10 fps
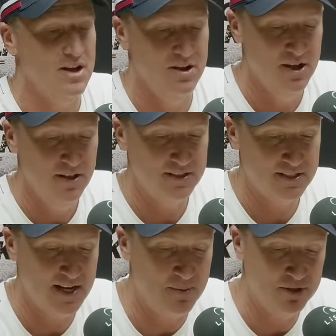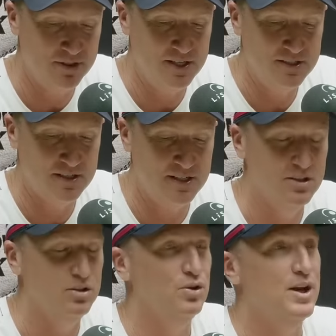So there's a number of things
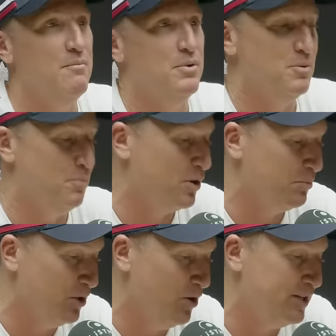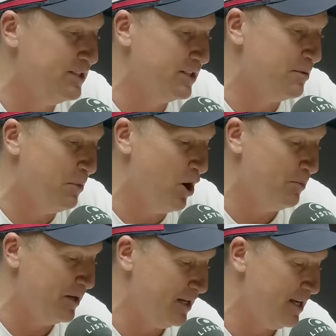he'll look at, but the bottom line is at the
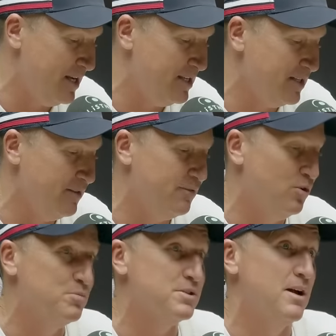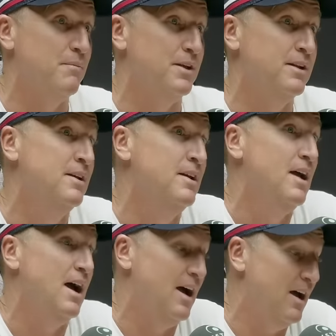moment he is in a form slump that
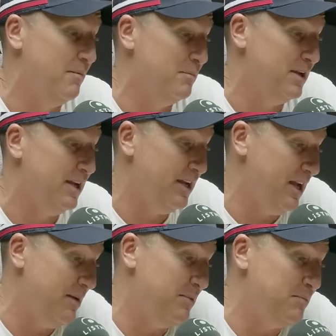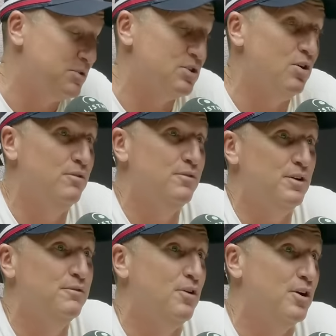um, he, him himself,
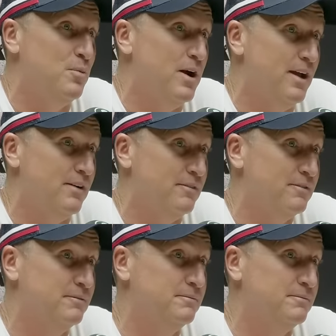he'll find a way out of.